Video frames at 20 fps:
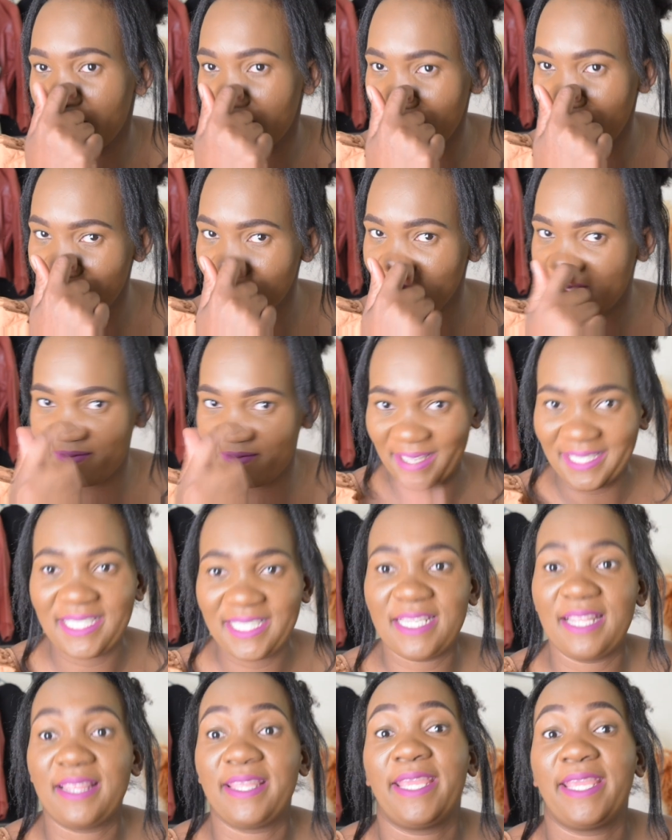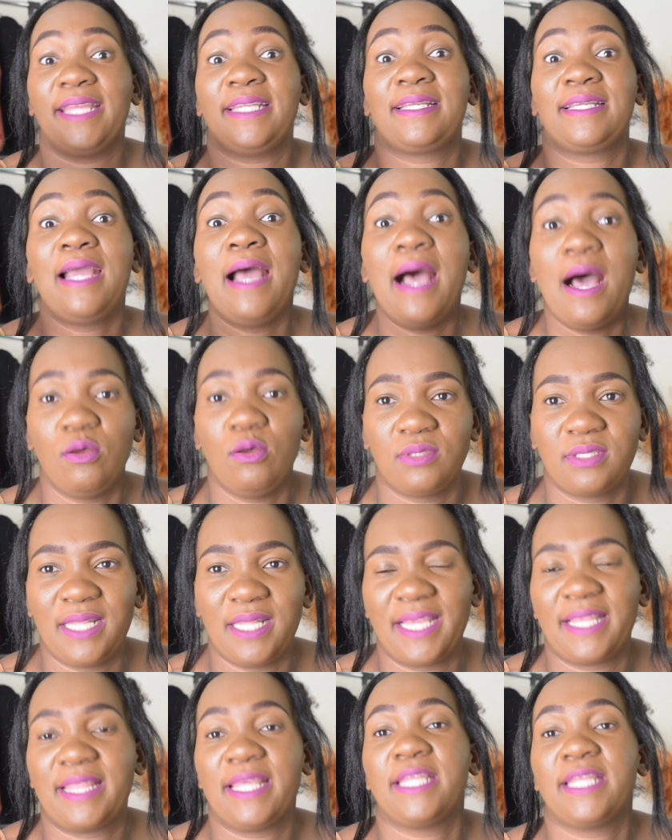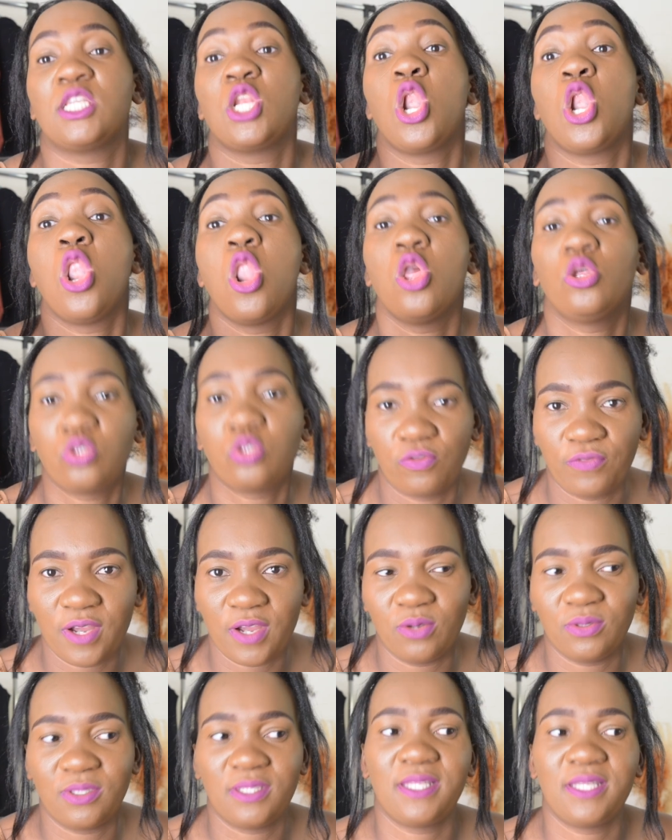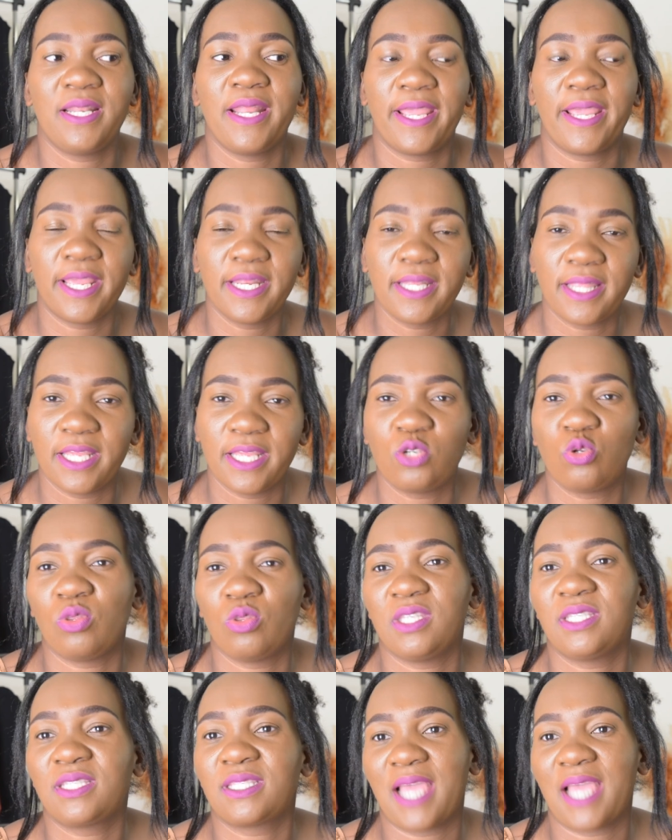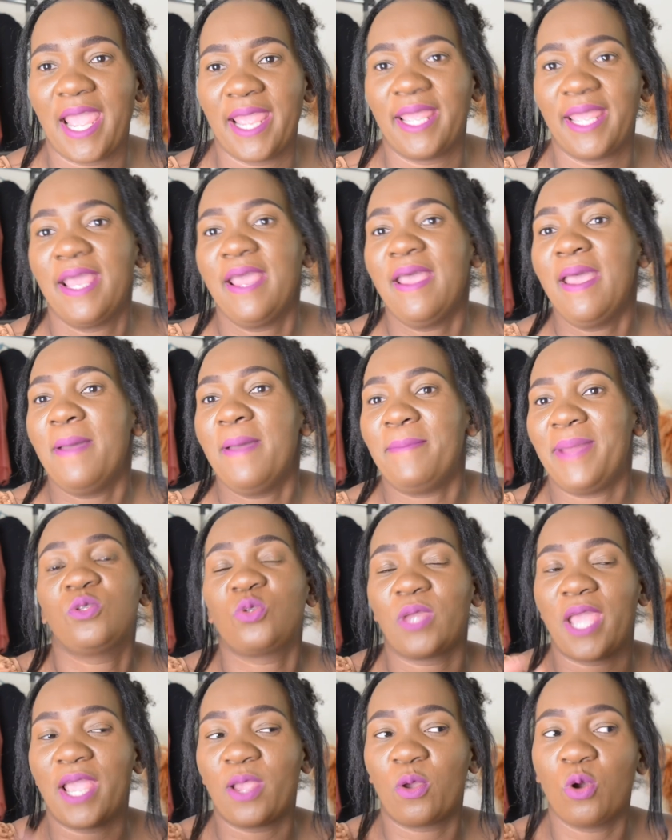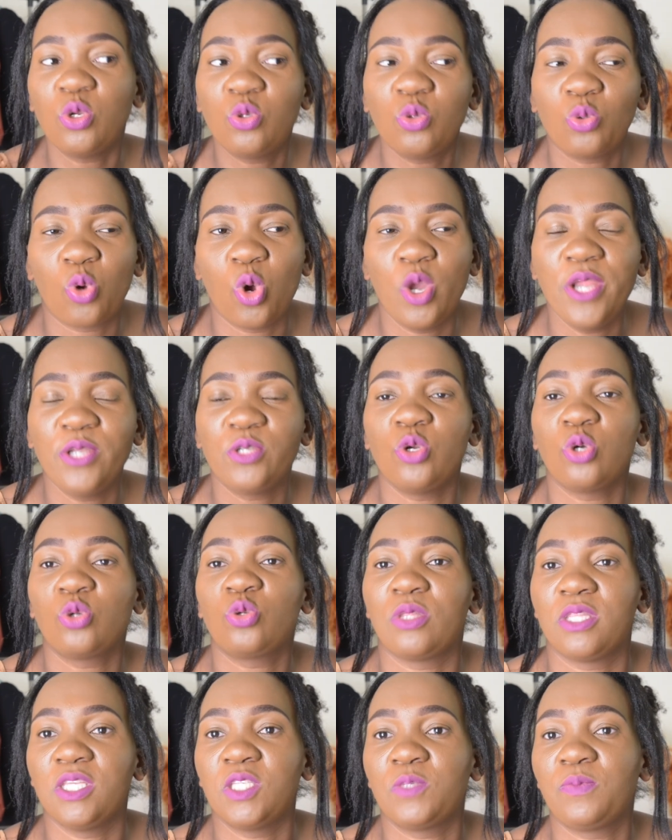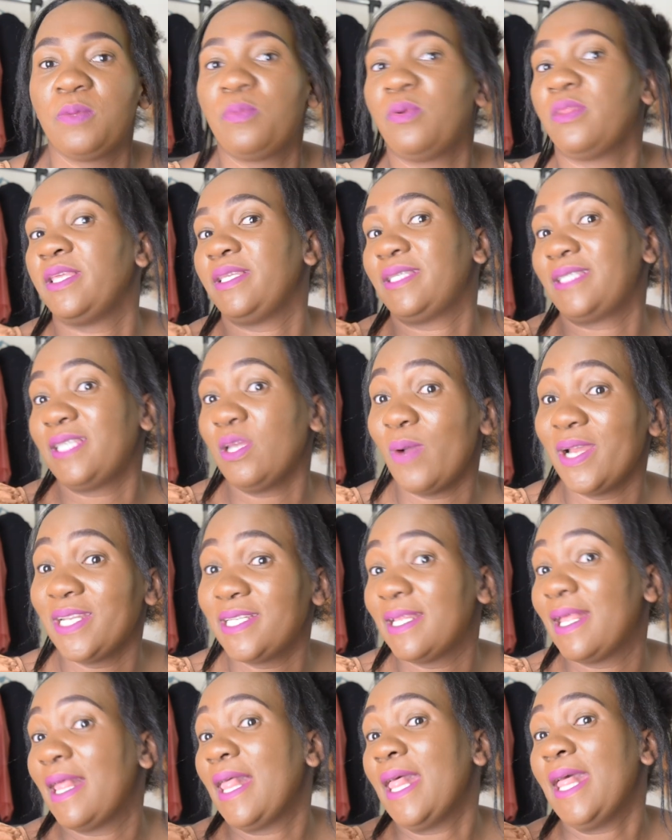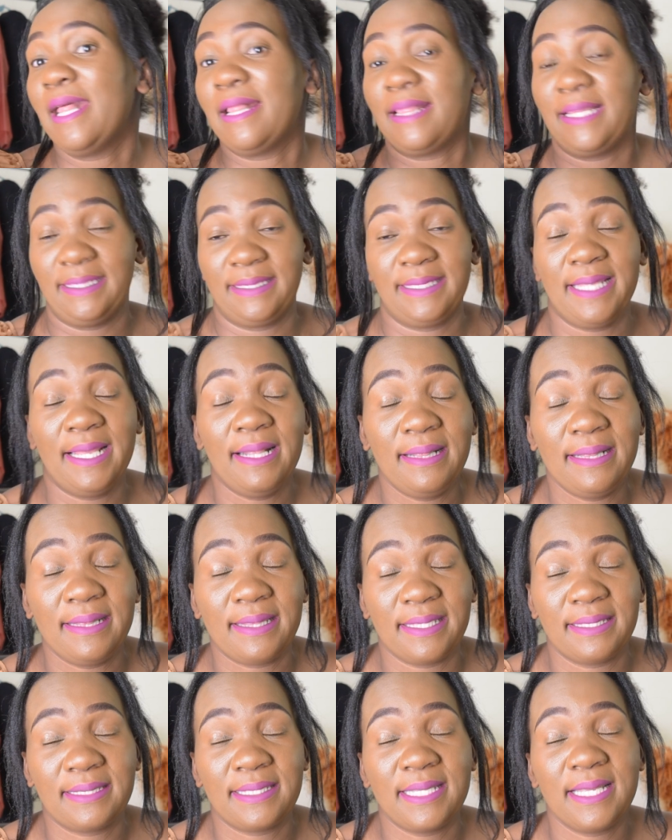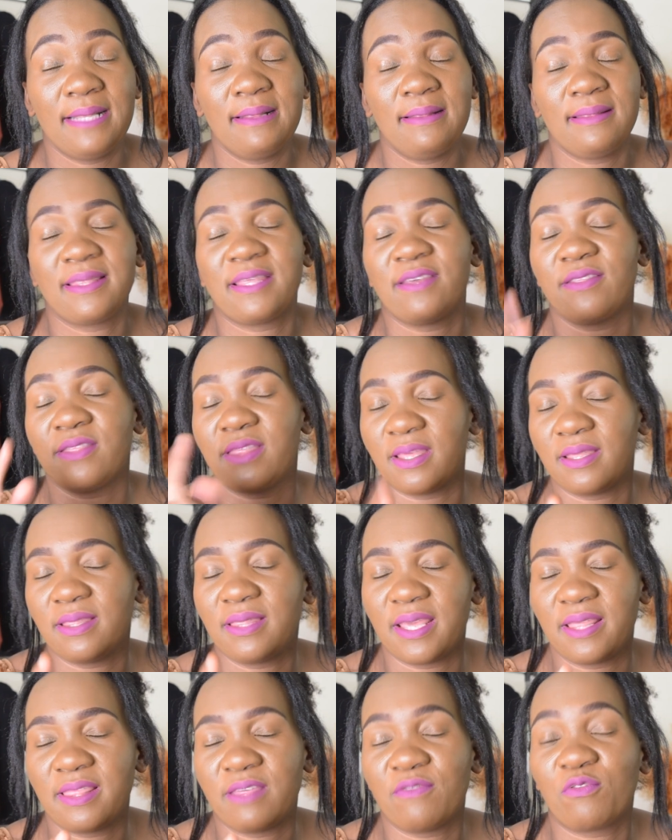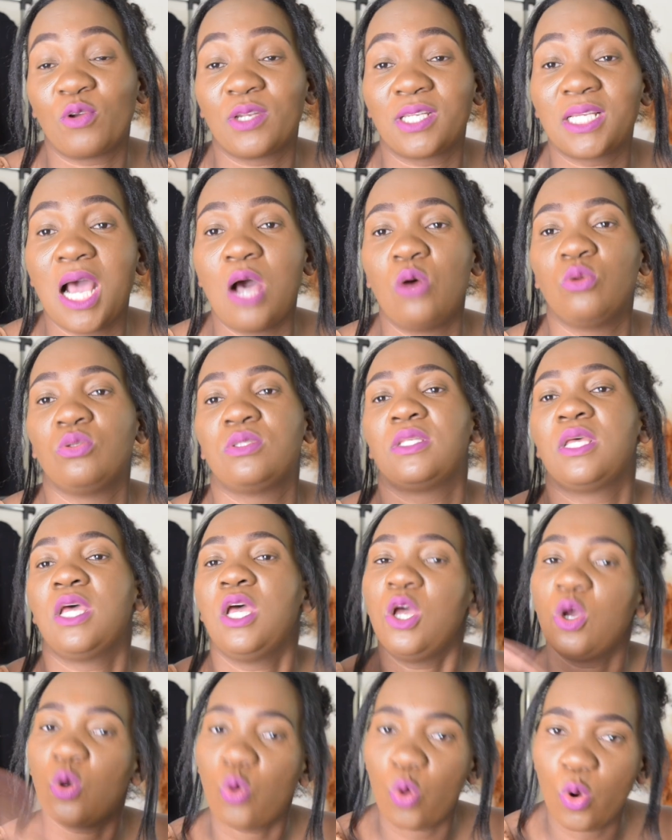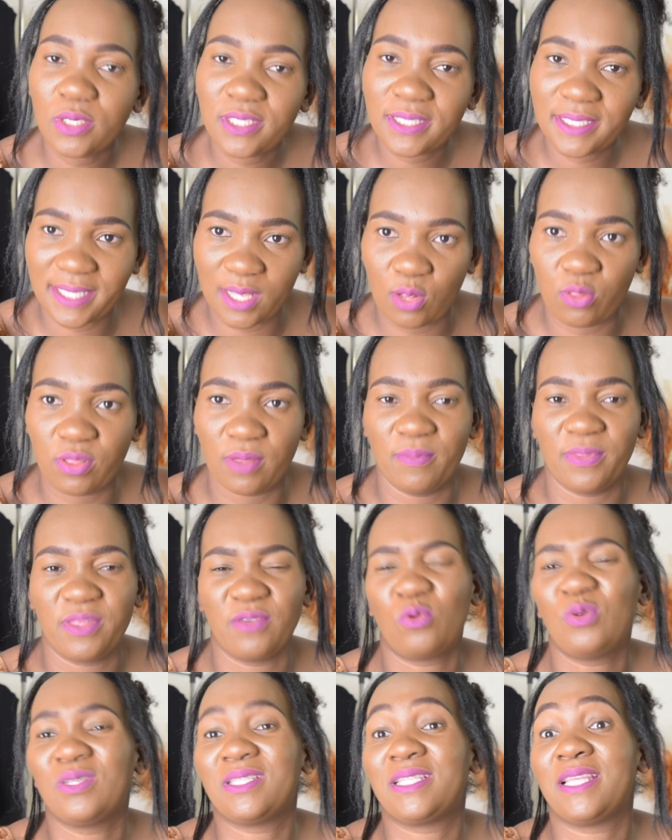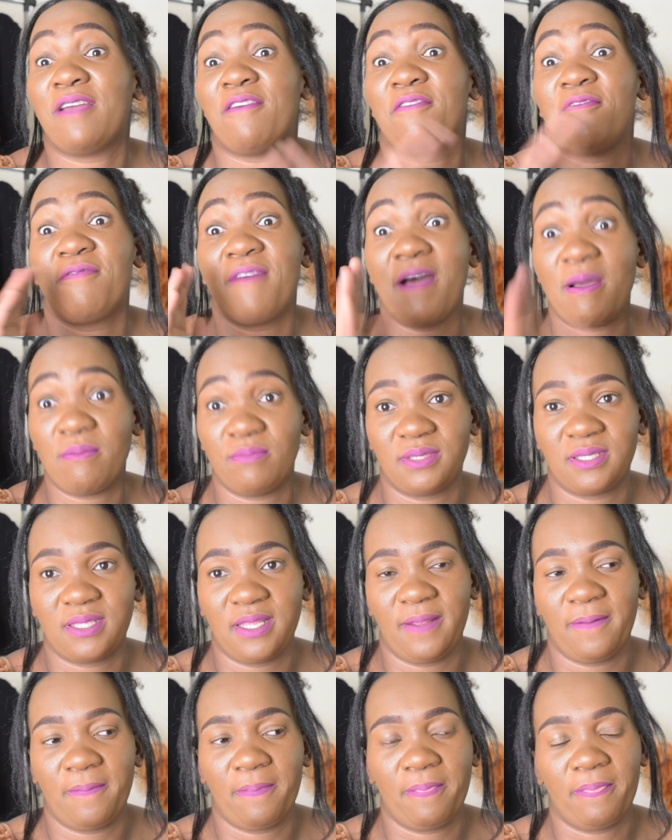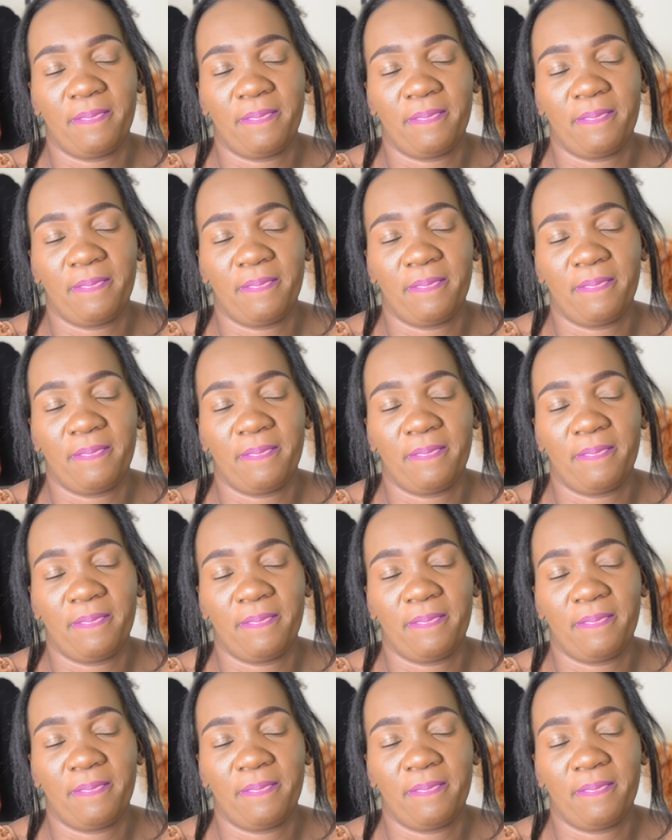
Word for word: At my varsity, they had cows, like they had lots of cows. Then I get there to this guy. So I go to go and talk to these people. They say what? They sell. They sell. They, they, they've got cows. Go sell them because they are farms there